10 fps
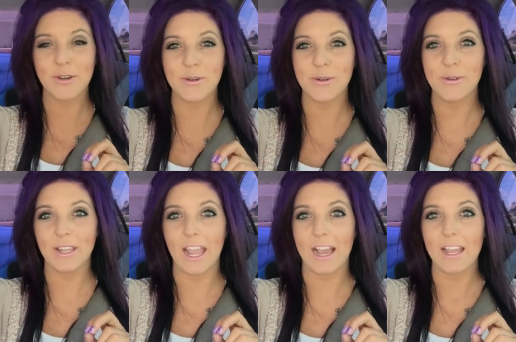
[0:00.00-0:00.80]
So
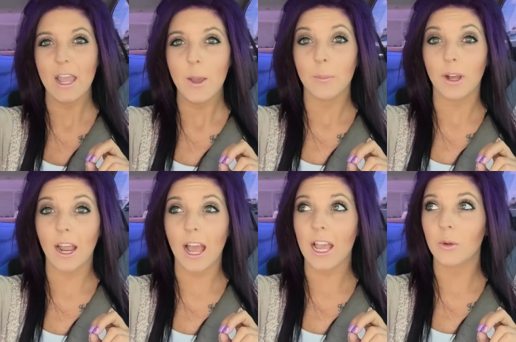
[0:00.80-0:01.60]
yeah,
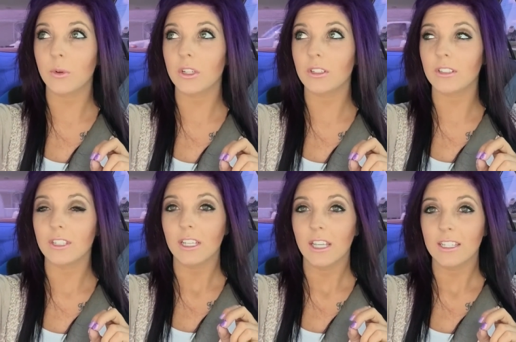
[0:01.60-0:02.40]
but I
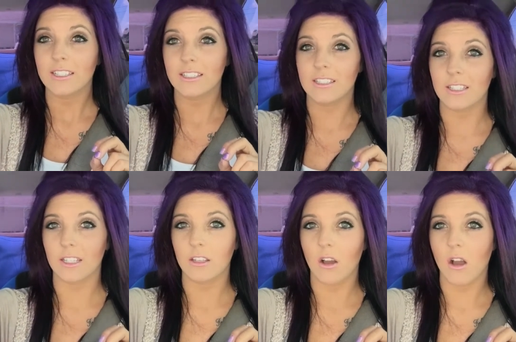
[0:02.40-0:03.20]
will
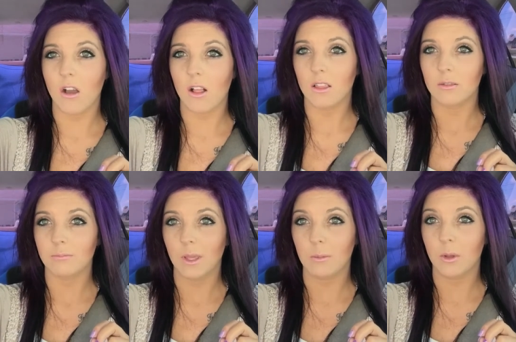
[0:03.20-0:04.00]
see y'all
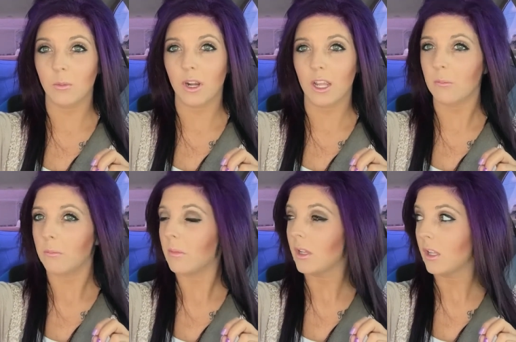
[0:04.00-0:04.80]
maybe when
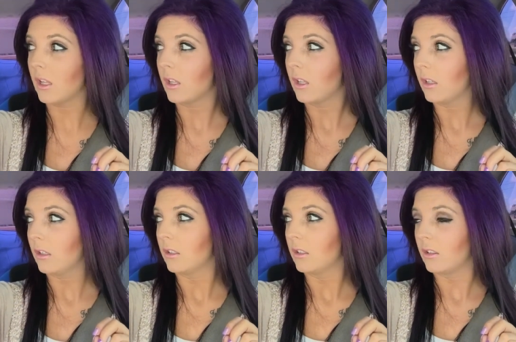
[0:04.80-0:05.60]
I'm
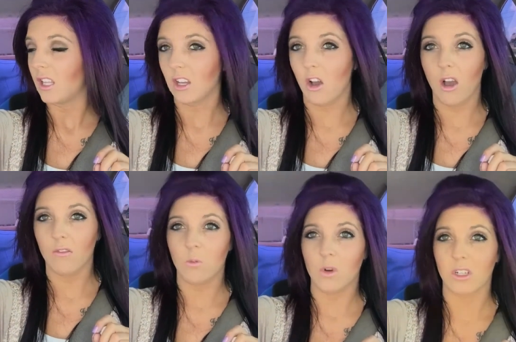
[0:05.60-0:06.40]
like
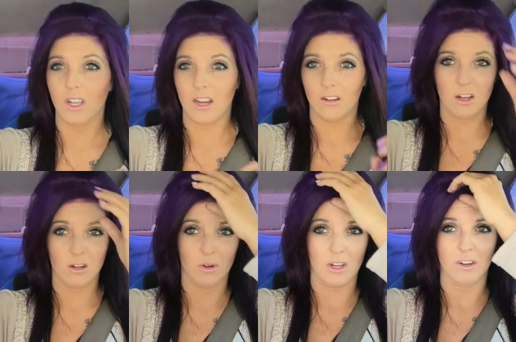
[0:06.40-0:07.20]
off work. I don't
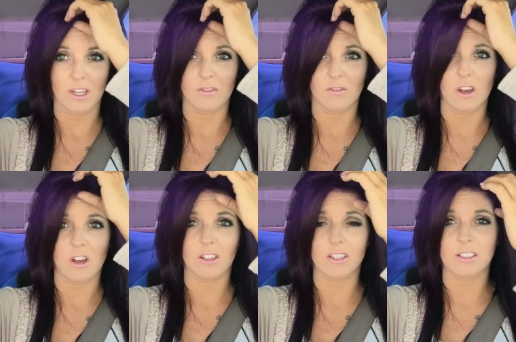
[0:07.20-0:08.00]
know, whenever I can
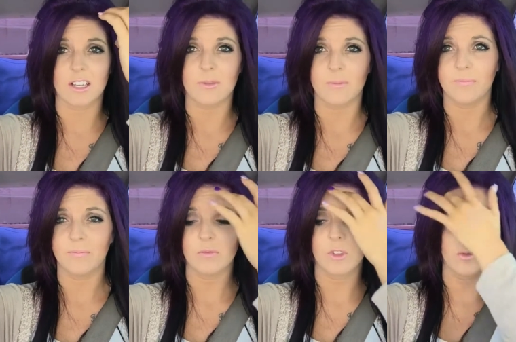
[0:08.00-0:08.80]
vlog because I'm
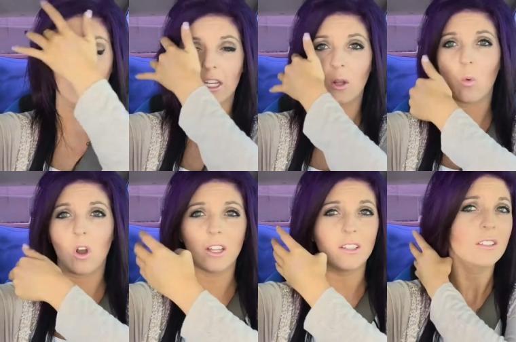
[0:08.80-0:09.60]
going in at
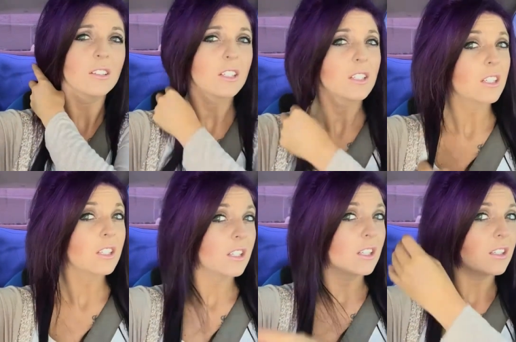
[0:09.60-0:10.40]
1
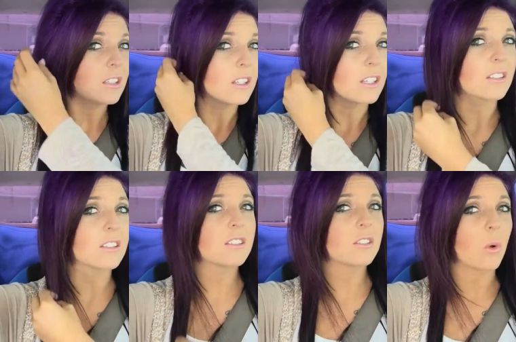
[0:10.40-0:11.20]

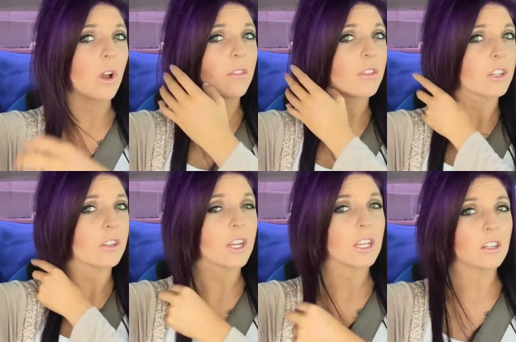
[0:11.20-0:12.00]
and it's
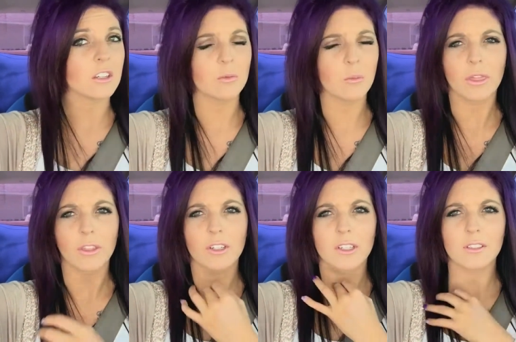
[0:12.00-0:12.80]
12.30, right, or
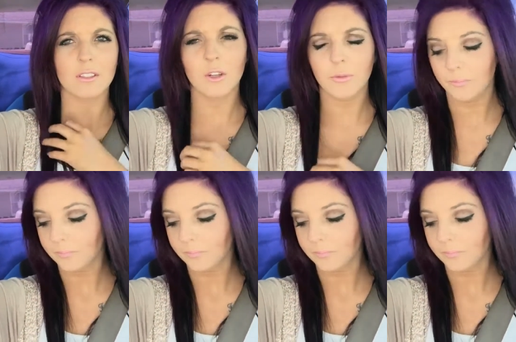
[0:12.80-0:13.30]
1.30, so